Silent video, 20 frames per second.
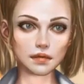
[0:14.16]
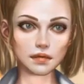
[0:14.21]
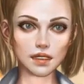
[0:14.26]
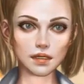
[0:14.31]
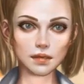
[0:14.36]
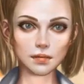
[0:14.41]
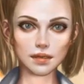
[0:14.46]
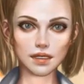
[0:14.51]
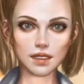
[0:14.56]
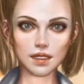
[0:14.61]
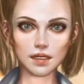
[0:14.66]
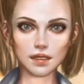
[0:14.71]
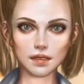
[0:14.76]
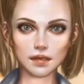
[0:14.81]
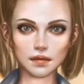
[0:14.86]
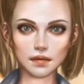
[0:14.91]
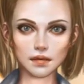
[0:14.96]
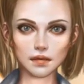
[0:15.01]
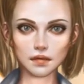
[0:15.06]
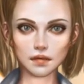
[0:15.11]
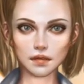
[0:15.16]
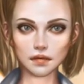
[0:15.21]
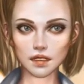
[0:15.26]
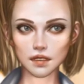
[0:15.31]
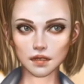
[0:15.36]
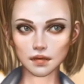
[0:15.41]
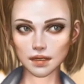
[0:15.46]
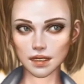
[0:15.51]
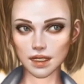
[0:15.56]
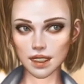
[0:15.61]
Each guest room at
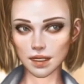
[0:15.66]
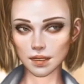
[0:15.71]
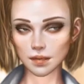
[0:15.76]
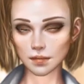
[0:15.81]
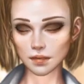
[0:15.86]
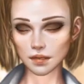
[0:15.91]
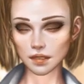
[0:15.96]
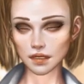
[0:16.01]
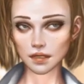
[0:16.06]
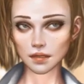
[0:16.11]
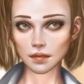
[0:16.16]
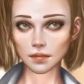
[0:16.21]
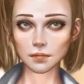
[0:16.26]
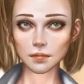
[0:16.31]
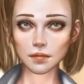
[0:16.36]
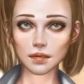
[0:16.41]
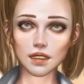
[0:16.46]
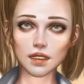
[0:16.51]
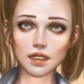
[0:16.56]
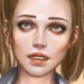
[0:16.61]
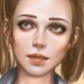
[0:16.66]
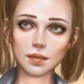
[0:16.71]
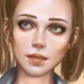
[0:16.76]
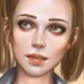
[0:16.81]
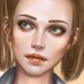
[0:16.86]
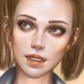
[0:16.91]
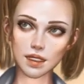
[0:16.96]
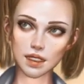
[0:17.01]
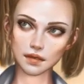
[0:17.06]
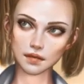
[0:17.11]
Tourian Lounge Hotel includes
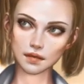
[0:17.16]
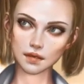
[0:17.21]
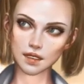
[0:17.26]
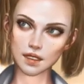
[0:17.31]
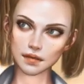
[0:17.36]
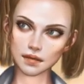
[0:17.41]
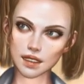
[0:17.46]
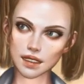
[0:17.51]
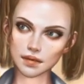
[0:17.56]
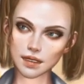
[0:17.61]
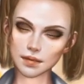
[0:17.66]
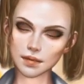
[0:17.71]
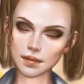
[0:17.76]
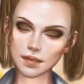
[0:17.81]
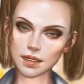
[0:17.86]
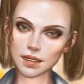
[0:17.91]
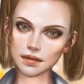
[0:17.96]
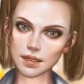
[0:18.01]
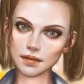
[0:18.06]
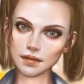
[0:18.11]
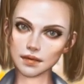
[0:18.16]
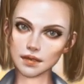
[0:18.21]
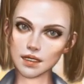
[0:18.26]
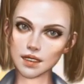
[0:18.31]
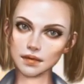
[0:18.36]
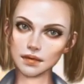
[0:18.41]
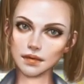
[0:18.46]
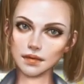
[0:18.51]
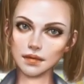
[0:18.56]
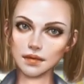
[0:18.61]
tea and coffee facilities.
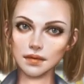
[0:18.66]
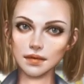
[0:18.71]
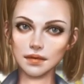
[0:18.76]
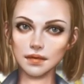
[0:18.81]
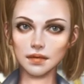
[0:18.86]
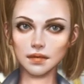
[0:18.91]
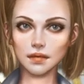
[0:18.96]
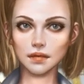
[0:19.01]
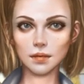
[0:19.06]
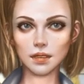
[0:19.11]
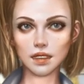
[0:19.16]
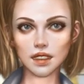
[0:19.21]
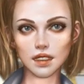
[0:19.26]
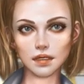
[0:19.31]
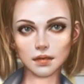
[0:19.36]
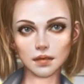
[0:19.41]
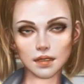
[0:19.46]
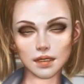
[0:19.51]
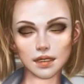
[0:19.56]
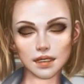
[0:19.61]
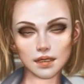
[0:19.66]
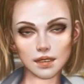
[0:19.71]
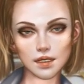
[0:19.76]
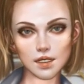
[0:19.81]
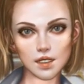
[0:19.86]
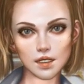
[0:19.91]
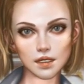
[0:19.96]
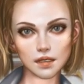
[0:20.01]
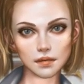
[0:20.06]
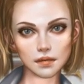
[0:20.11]
There is also
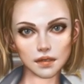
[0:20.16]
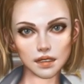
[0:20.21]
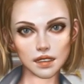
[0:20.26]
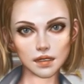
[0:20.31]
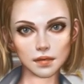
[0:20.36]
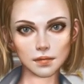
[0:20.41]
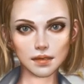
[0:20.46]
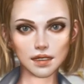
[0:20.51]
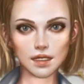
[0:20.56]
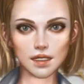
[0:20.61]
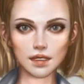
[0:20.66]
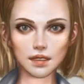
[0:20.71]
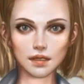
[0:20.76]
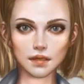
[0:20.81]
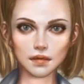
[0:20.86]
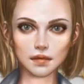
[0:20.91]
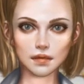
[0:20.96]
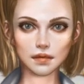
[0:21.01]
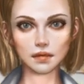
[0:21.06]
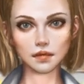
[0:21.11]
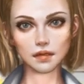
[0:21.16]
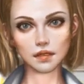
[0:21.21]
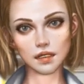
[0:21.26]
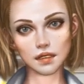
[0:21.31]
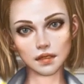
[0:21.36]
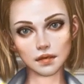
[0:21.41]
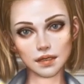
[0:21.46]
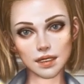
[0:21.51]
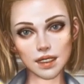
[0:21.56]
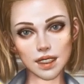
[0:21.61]
an ensuite shower with
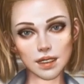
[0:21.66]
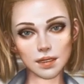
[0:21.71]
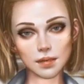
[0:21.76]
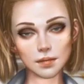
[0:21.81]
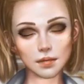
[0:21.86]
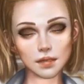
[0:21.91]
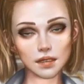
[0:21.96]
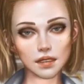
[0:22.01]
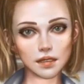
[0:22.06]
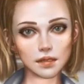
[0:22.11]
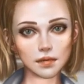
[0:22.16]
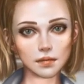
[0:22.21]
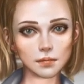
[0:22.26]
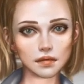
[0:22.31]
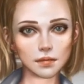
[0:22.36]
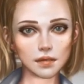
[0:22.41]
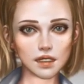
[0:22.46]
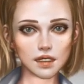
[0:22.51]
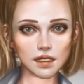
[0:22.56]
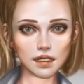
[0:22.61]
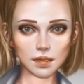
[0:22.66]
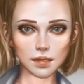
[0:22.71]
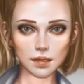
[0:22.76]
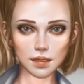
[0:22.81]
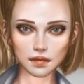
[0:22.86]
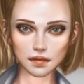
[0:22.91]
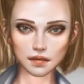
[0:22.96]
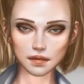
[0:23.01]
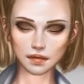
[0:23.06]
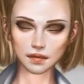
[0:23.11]
complimentary toiletries provided.
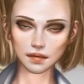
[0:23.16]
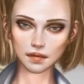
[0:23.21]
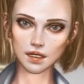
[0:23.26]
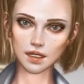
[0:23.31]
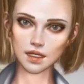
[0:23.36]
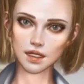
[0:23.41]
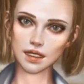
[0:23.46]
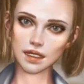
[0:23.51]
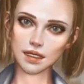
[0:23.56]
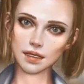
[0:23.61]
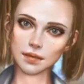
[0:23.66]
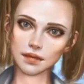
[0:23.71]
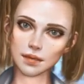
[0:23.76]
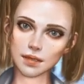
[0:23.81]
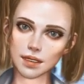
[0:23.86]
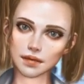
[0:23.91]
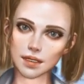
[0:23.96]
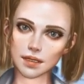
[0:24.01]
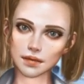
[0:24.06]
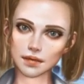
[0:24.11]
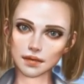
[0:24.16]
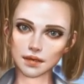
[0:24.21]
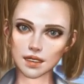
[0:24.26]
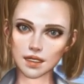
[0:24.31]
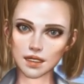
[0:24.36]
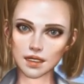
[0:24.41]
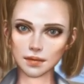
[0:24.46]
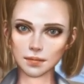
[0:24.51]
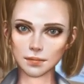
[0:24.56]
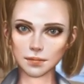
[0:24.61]
The attractive bar
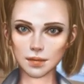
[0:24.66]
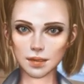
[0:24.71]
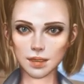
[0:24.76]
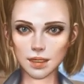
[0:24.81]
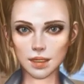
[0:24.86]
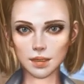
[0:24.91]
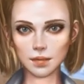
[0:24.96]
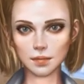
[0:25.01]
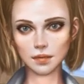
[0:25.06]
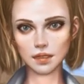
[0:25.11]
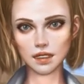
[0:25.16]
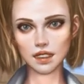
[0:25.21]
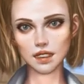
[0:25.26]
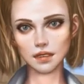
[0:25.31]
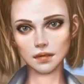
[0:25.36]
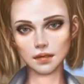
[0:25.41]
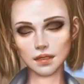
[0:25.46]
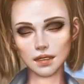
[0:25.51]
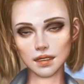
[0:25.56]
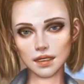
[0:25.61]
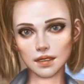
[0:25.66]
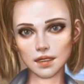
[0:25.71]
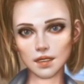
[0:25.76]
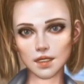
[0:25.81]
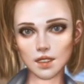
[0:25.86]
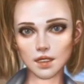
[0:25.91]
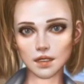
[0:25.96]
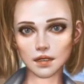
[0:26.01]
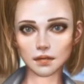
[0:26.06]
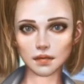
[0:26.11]
features a spacious dining
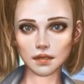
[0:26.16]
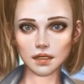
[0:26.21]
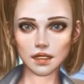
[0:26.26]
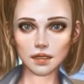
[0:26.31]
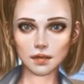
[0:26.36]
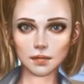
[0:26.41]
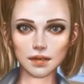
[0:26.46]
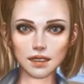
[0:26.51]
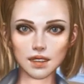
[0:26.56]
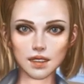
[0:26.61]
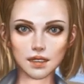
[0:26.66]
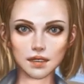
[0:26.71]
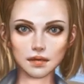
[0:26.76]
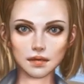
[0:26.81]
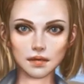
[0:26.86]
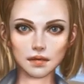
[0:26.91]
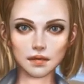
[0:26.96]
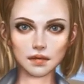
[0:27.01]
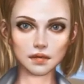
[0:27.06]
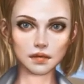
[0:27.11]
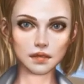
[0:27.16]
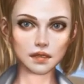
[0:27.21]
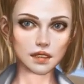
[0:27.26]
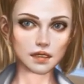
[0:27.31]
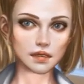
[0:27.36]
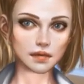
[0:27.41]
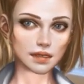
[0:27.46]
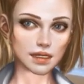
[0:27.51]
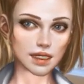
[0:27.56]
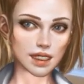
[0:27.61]
area and beer garden, serving
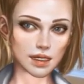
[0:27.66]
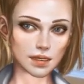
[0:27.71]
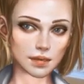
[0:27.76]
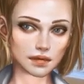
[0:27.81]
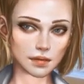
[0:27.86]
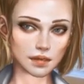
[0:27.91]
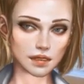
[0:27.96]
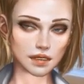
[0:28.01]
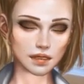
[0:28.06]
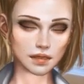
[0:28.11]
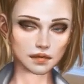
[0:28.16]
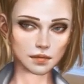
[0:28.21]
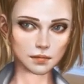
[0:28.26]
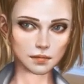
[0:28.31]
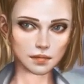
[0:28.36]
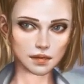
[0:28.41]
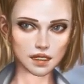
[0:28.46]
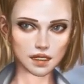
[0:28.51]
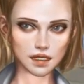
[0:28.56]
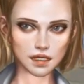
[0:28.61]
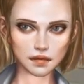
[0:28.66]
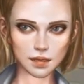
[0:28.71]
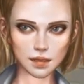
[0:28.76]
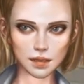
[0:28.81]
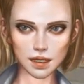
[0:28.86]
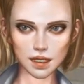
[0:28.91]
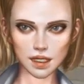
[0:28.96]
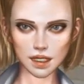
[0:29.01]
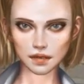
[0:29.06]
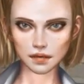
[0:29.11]
traditional food, with a wide
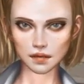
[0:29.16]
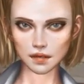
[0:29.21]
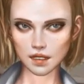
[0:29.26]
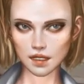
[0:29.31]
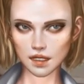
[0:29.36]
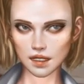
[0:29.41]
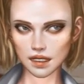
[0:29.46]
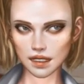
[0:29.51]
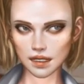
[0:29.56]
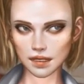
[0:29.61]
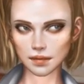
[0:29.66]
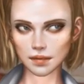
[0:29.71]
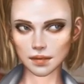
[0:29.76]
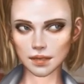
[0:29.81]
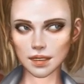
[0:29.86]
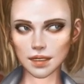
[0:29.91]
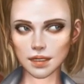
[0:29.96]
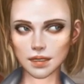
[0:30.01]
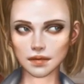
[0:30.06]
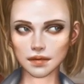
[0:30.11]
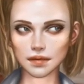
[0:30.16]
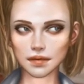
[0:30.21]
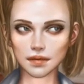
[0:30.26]
choice of beers and wines.